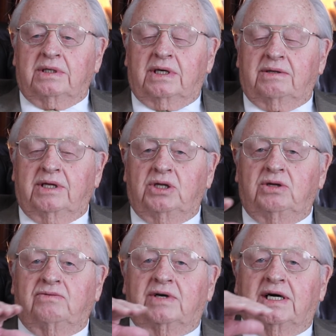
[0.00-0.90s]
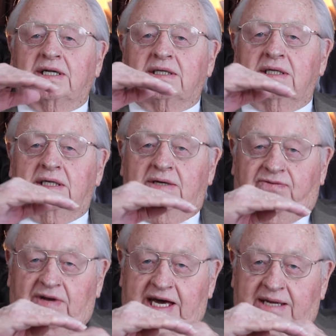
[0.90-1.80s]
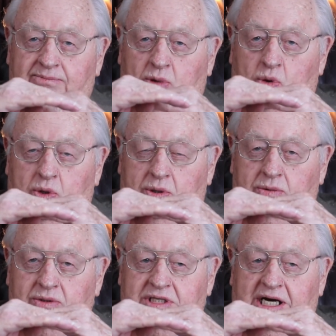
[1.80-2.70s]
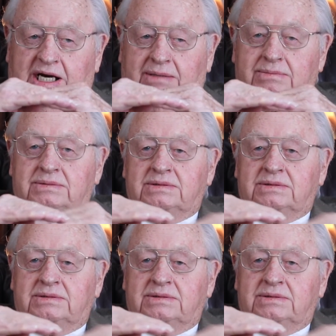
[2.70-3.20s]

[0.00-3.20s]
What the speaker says: and then you've got a flat board on top,